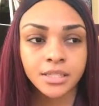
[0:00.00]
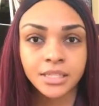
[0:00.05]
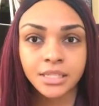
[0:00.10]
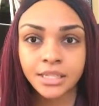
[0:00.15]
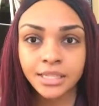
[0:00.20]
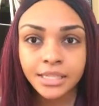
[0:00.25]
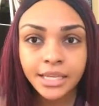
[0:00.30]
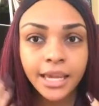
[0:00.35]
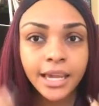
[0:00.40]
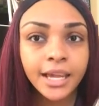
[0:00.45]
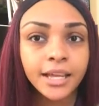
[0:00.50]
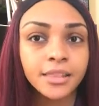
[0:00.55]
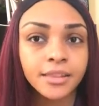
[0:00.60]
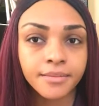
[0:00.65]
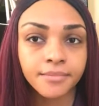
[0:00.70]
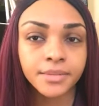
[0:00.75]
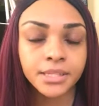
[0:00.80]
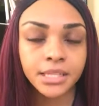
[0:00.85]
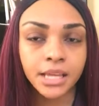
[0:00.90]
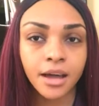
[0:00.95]
to tan
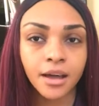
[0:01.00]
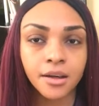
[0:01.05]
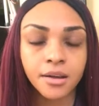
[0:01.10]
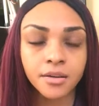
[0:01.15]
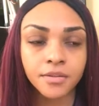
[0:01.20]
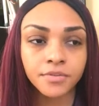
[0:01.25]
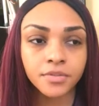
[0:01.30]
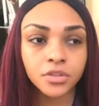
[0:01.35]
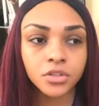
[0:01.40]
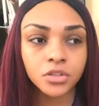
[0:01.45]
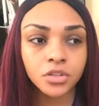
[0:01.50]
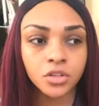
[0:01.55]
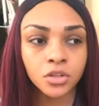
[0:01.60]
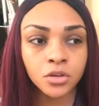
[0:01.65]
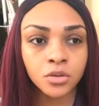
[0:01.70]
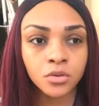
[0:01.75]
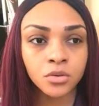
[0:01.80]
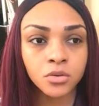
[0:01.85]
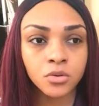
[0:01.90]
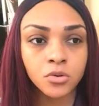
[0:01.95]
themselves,
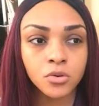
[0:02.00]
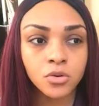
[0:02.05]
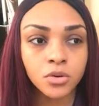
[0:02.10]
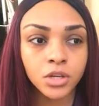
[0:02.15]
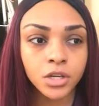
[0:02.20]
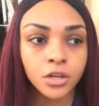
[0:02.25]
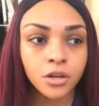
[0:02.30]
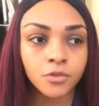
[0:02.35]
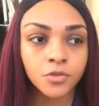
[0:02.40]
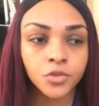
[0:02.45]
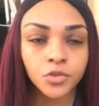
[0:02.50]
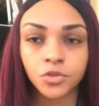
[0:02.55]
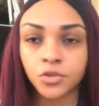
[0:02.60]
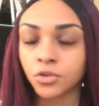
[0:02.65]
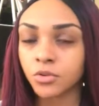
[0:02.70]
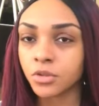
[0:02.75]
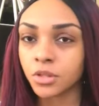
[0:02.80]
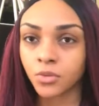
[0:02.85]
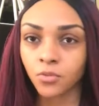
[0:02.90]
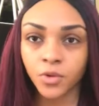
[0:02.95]
to, you know,
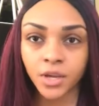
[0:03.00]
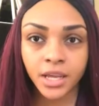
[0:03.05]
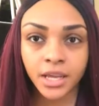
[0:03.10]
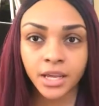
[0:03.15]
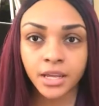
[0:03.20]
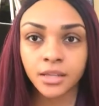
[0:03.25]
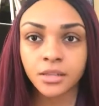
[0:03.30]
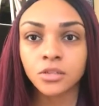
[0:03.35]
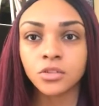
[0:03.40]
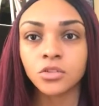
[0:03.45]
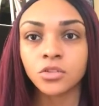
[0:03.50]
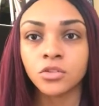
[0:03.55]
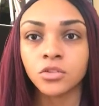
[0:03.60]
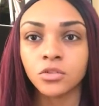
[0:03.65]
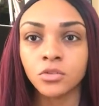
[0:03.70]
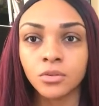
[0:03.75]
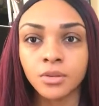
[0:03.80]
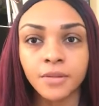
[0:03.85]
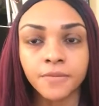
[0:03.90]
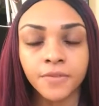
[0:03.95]
do the wigs,
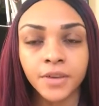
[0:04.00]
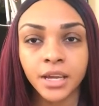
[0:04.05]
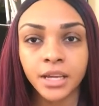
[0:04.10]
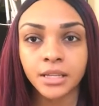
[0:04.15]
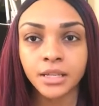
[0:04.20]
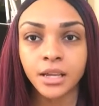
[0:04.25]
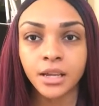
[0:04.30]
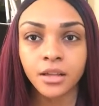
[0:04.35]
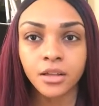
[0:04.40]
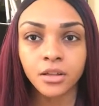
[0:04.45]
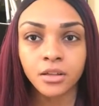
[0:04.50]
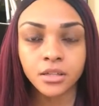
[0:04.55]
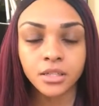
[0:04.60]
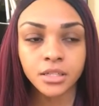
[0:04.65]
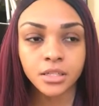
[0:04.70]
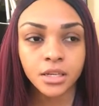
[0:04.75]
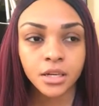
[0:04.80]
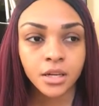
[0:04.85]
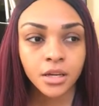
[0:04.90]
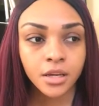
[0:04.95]
do the fake
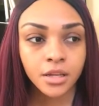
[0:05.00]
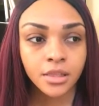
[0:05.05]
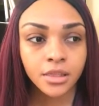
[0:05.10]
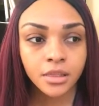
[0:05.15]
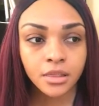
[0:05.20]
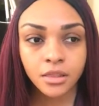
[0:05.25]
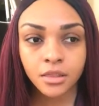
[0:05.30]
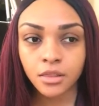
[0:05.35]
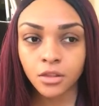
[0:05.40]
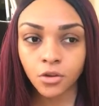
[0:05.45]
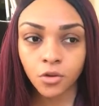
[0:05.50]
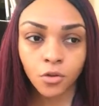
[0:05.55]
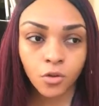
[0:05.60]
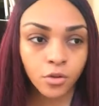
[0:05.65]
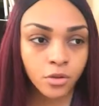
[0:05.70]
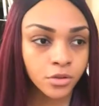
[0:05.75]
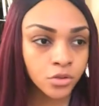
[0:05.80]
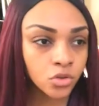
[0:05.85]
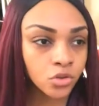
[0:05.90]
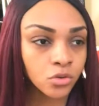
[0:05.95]
nails, the
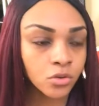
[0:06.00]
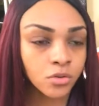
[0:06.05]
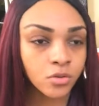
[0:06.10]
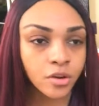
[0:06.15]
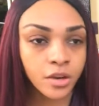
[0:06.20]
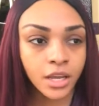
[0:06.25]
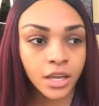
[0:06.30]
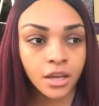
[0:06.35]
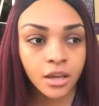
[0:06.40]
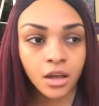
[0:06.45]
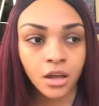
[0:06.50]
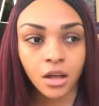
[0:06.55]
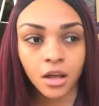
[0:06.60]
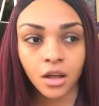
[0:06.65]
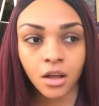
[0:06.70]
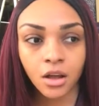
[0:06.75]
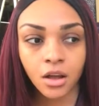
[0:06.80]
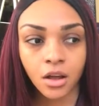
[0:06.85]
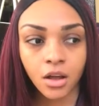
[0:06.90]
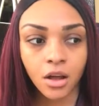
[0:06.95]
gold jewelry,
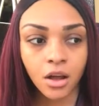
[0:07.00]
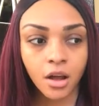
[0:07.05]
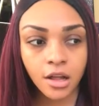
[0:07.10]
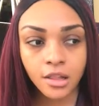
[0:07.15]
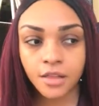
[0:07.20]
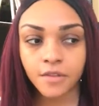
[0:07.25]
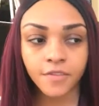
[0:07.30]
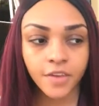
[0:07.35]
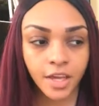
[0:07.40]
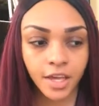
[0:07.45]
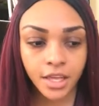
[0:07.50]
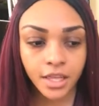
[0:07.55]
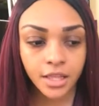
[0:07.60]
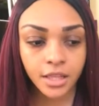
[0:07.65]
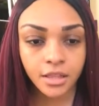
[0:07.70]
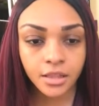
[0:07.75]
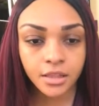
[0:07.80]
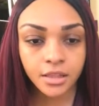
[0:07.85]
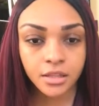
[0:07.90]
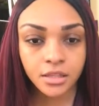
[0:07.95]
all of it.
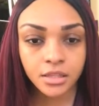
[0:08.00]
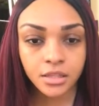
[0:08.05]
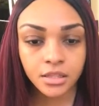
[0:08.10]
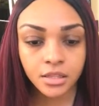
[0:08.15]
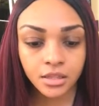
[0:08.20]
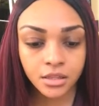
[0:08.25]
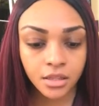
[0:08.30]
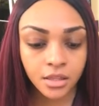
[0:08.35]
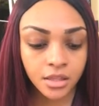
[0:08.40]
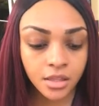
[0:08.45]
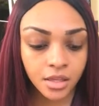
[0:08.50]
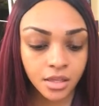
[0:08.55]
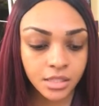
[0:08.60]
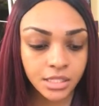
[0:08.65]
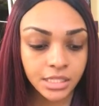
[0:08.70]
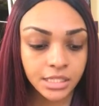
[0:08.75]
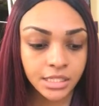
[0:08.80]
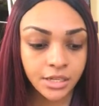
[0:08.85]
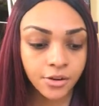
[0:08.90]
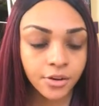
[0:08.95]
The
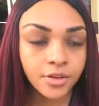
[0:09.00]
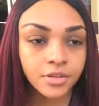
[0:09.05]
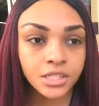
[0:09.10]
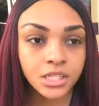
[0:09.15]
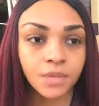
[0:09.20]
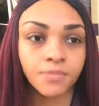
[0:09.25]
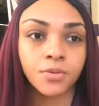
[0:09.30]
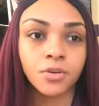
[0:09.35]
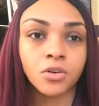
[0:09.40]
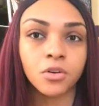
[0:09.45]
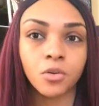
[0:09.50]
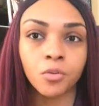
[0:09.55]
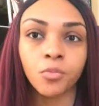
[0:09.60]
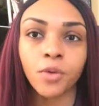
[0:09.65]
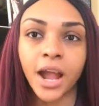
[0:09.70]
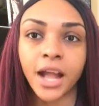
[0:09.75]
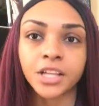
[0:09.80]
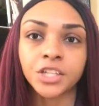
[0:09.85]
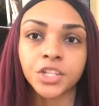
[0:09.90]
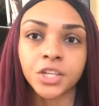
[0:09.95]
stereotypical
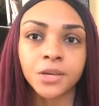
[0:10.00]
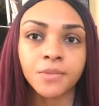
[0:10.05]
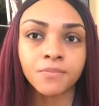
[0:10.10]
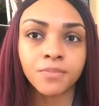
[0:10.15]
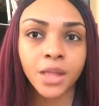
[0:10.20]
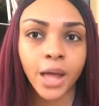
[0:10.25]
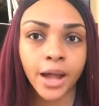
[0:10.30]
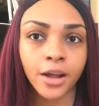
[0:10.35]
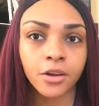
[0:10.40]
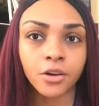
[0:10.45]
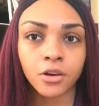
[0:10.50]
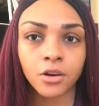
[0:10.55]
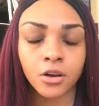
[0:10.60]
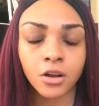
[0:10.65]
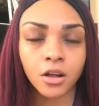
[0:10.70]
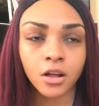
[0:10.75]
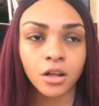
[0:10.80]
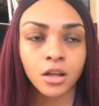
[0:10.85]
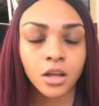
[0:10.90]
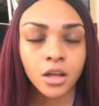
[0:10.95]
ratchet black
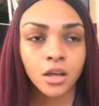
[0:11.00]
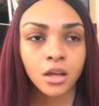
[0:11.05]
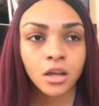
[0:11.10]
girl